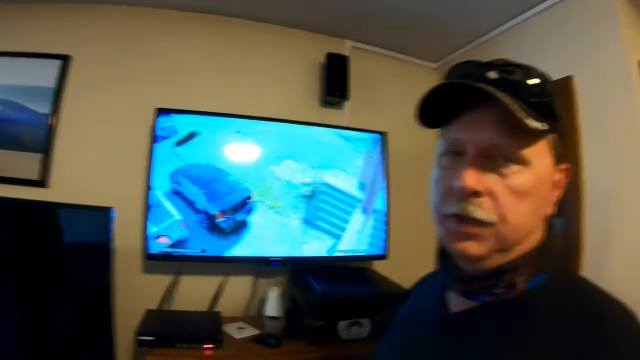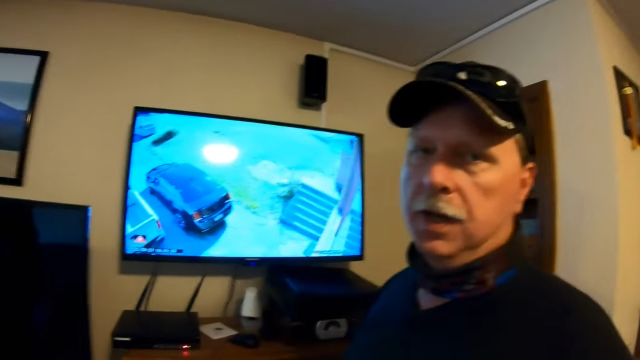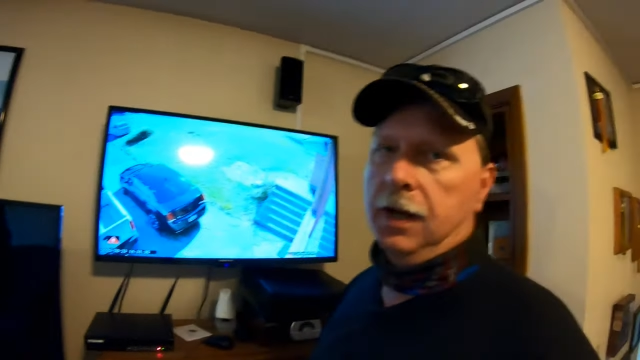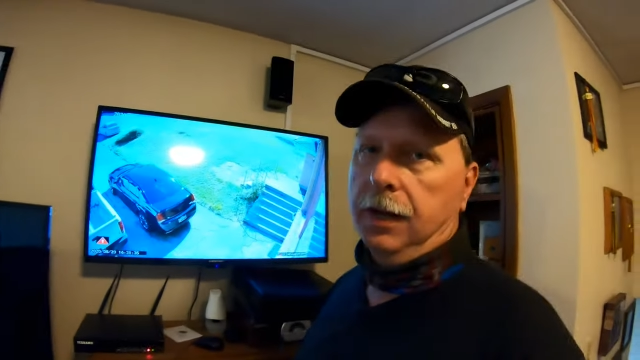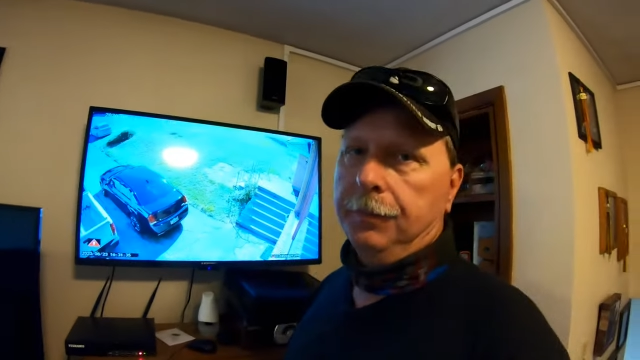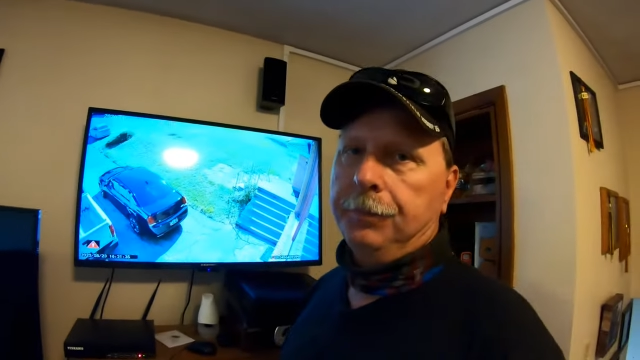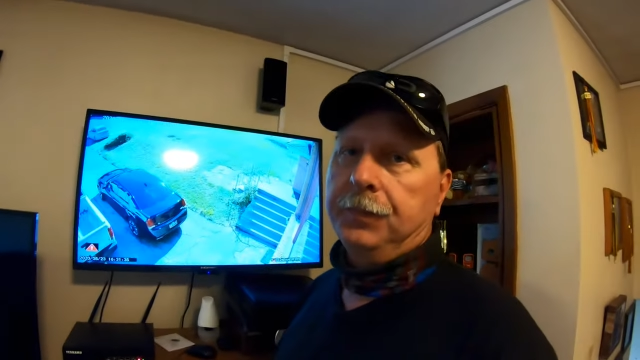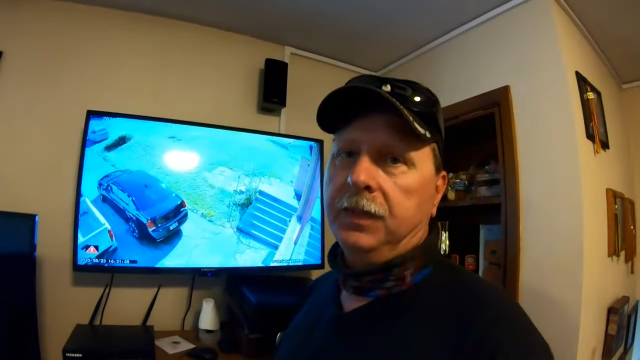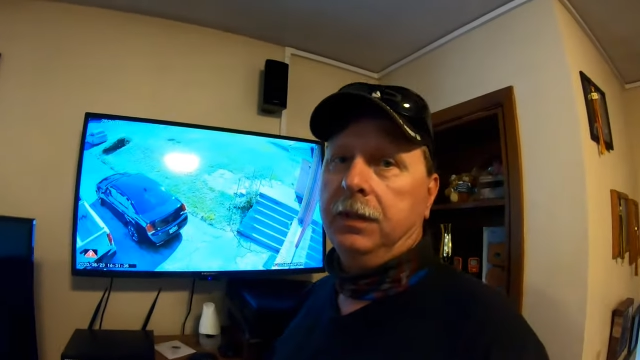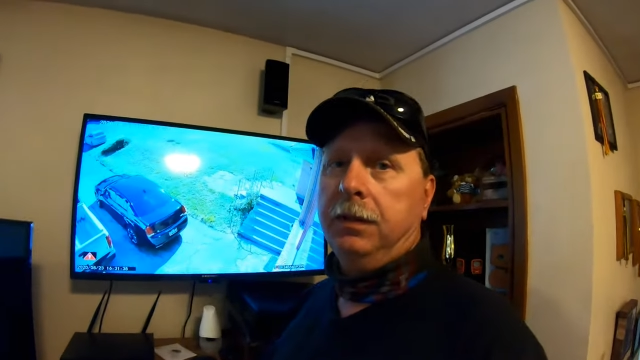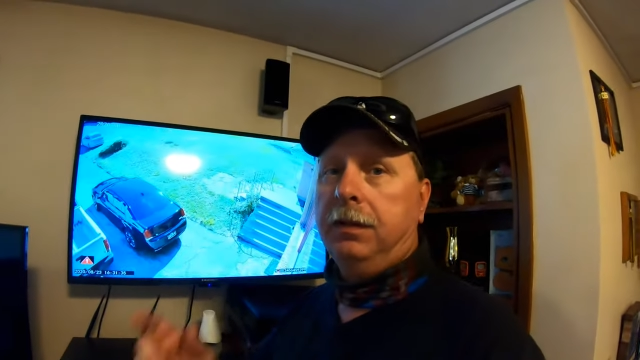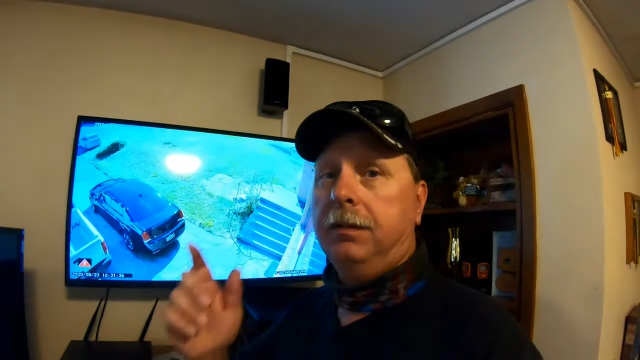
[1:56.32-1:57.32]
time
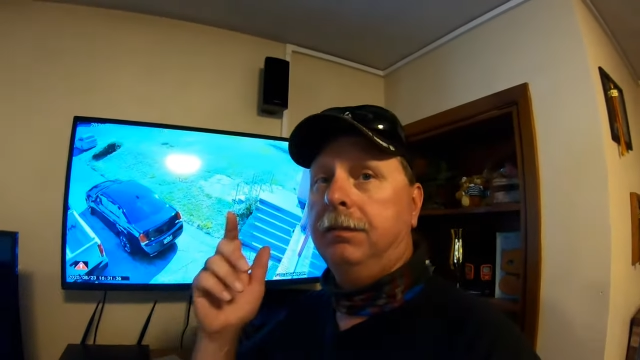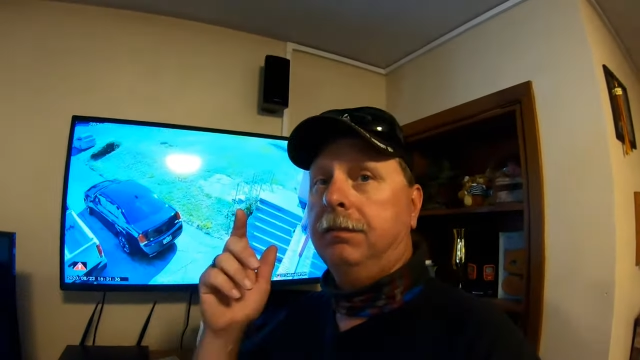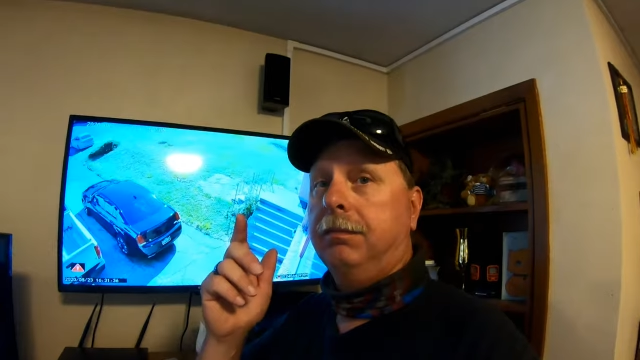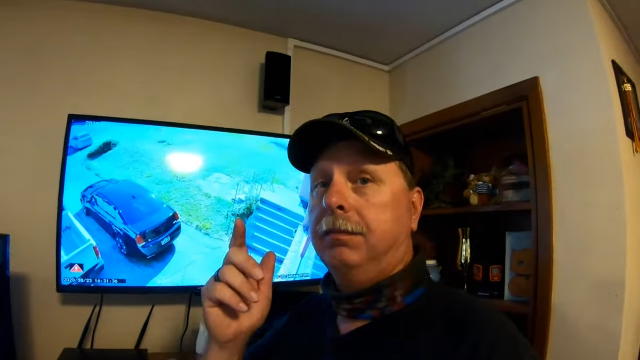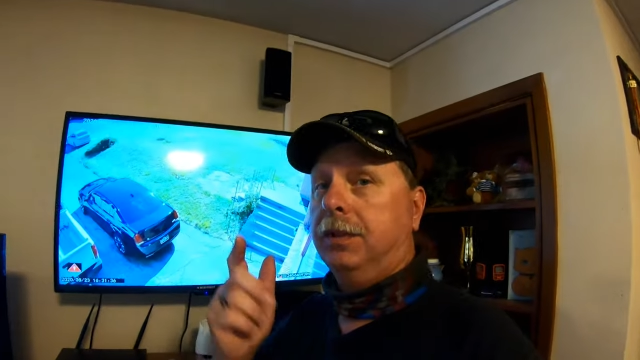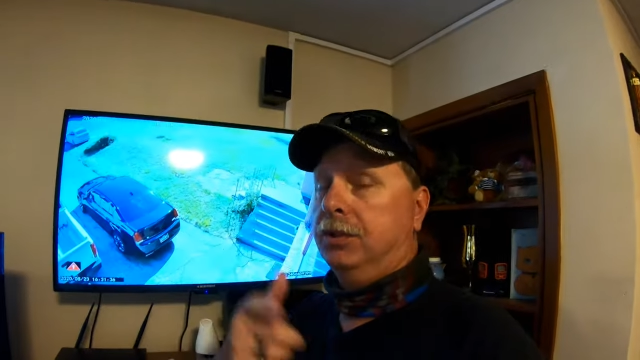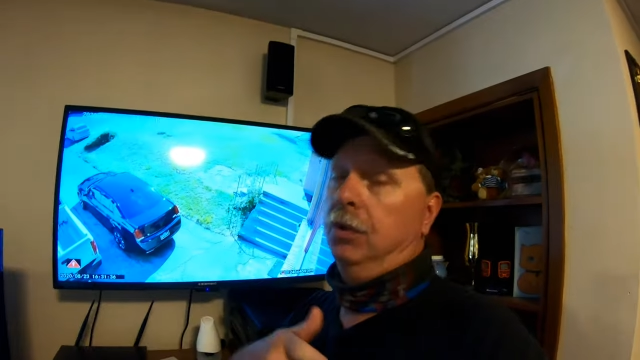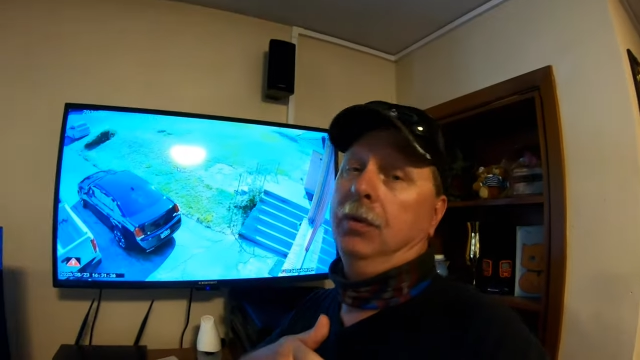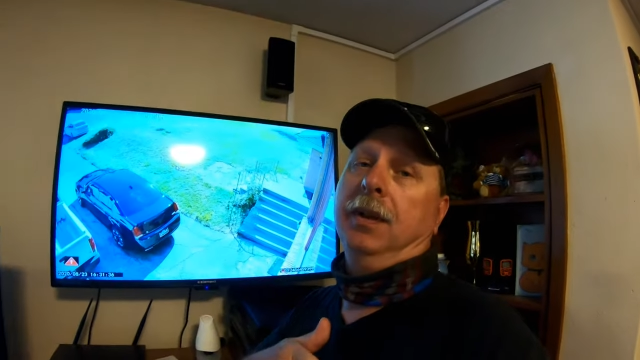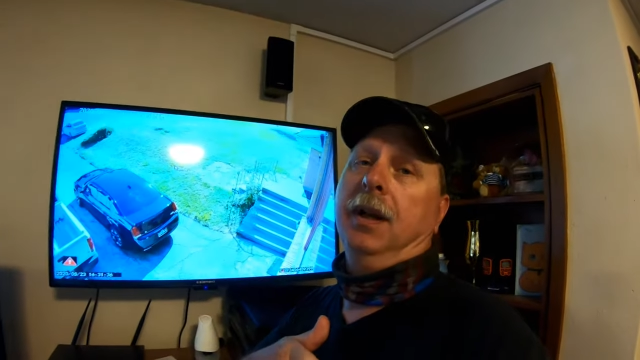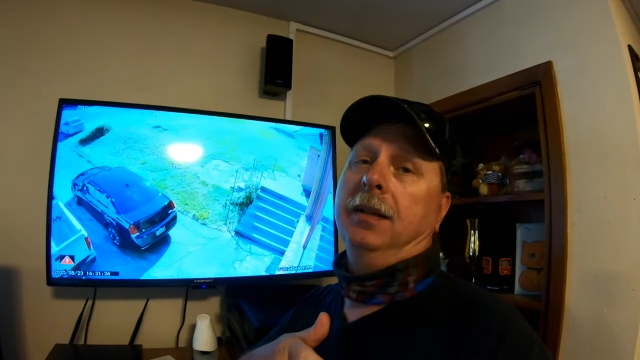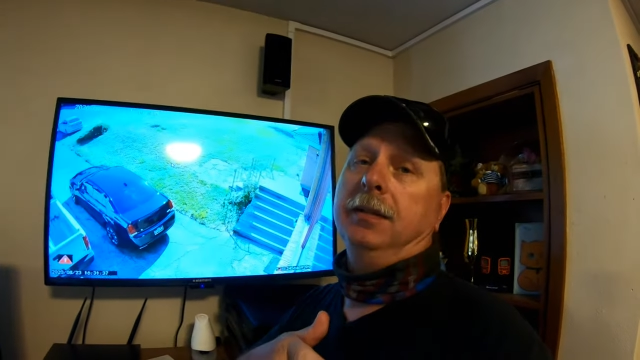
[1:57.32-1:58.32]
because you
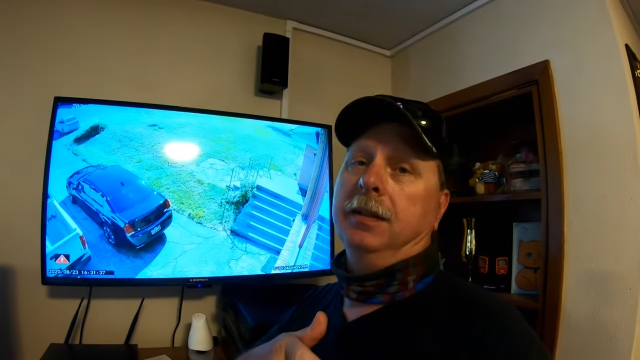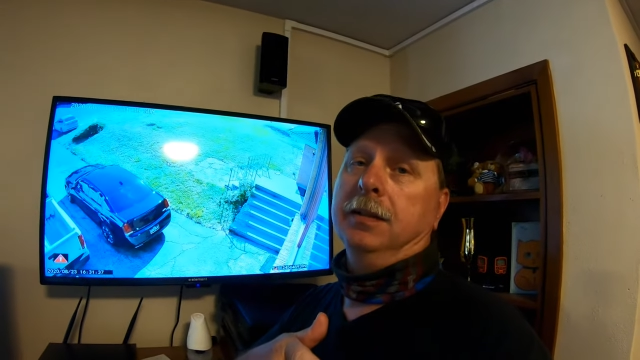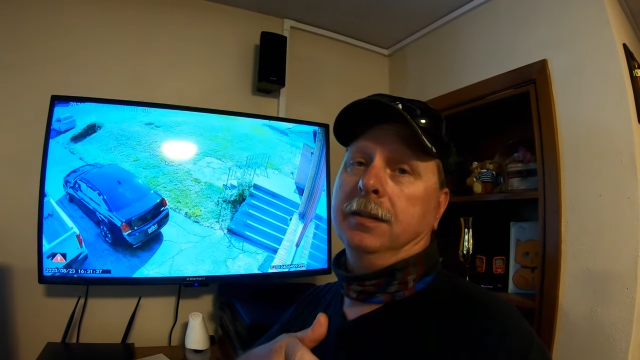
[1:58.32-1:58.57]
only got 10